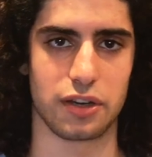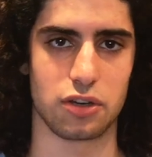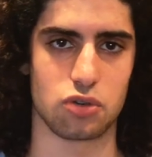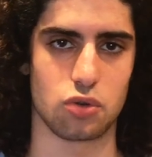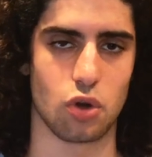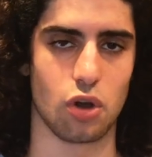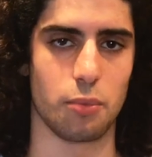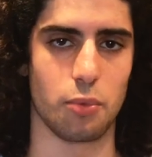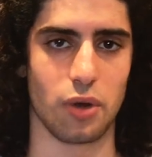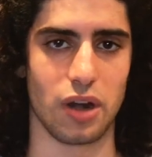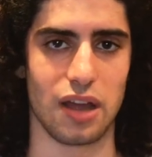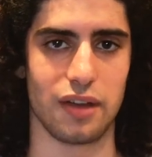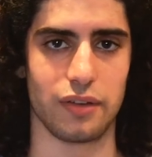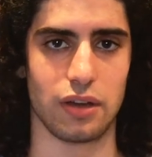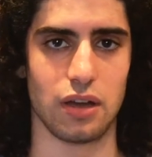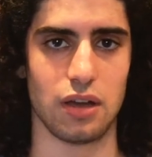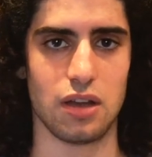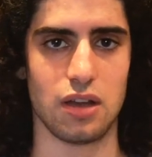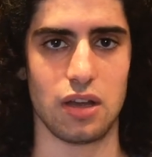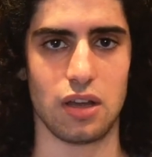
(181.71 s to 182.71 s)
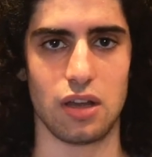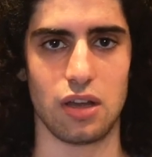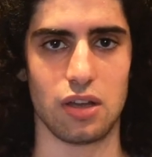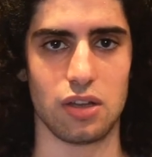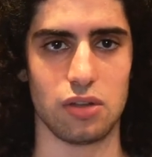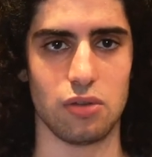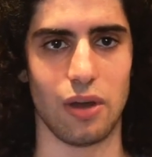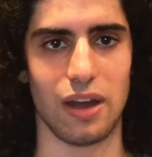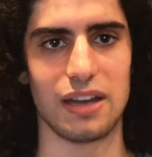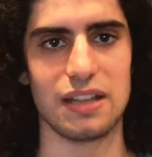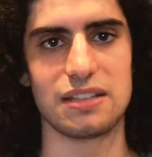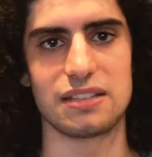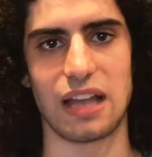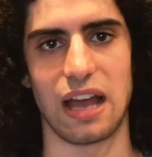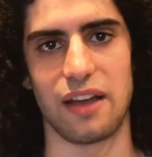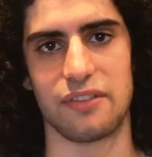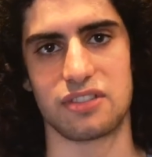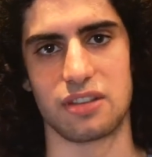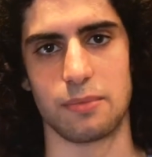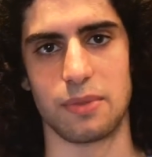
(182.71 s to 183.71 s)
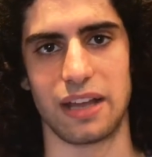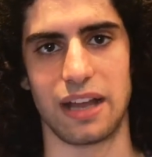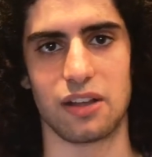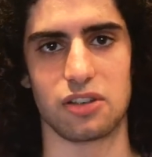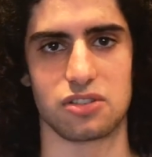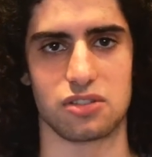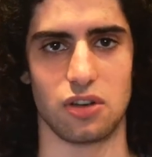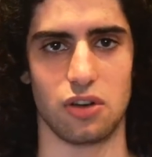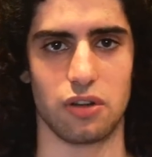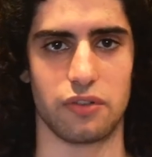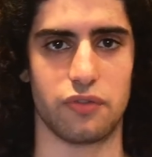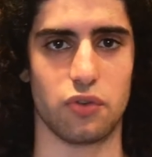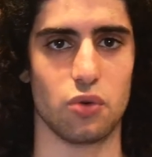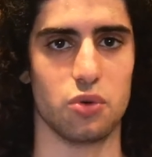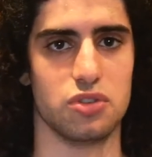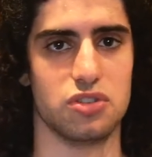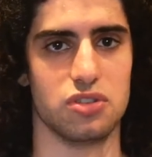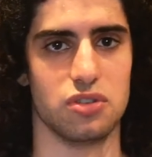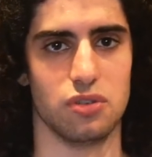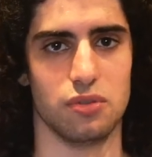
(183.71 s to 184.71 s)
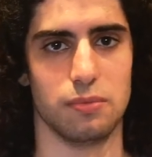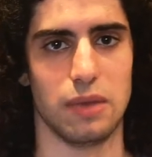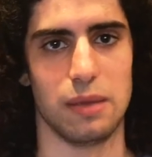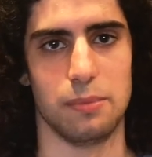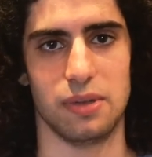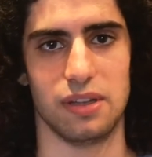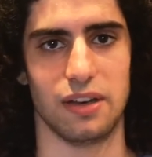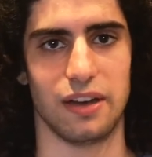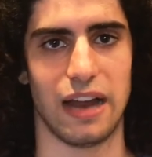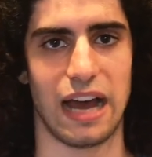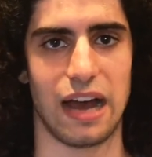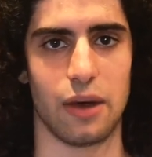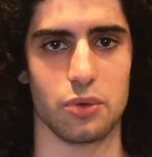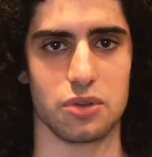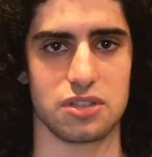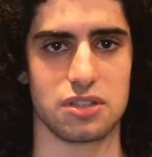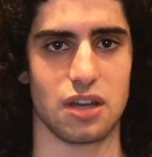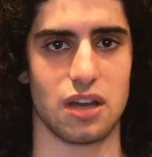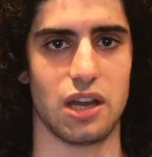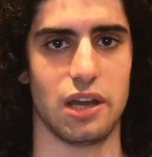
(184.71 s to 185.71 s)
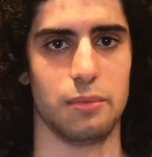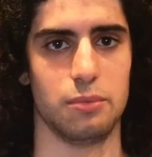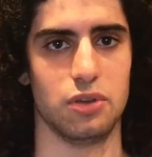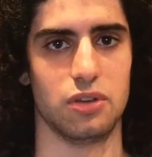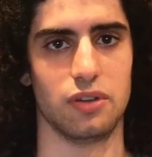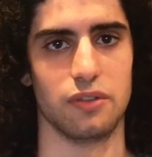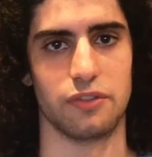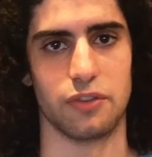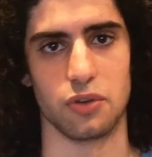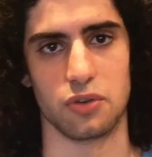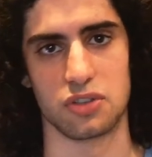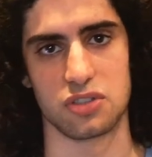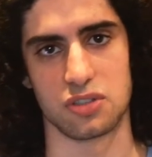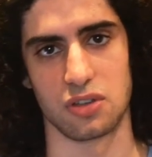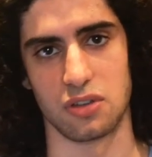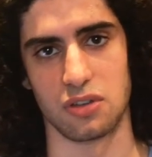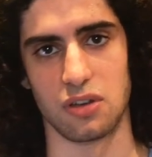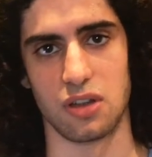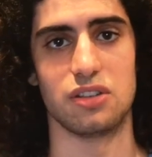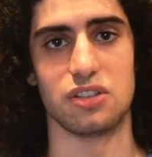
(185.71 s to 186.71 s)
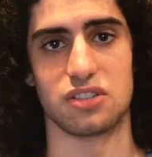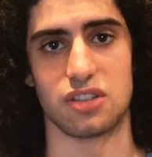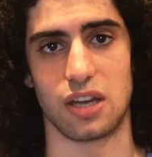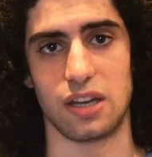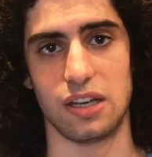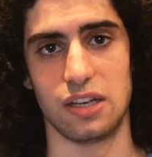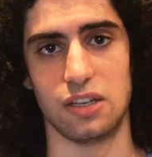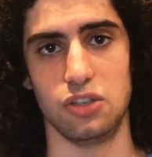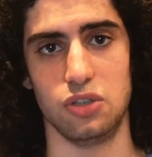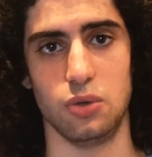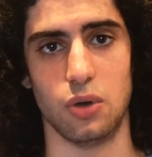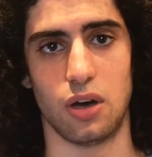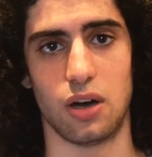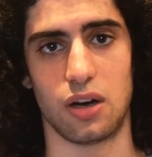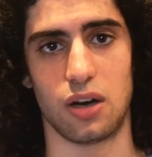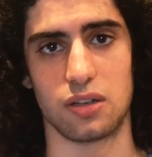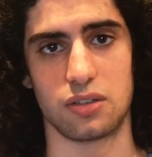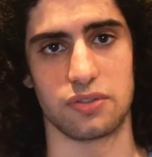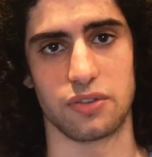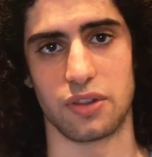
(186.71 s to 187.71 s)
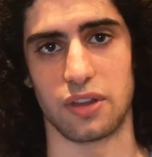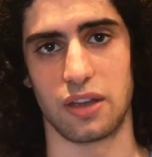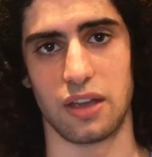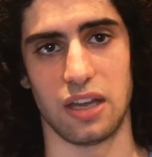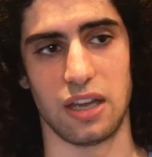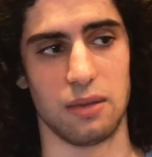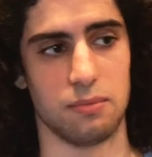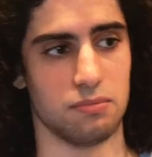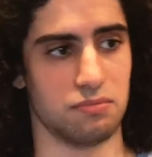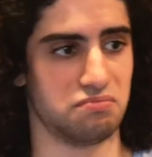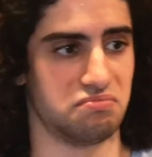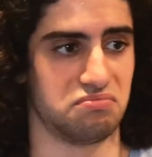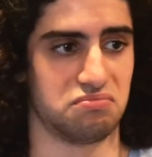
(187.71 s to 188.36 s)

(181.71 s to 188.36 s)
and drop, whatever, you at least have something else to look forward to. Maybe in an hour's time you can focus on designing new art for the game.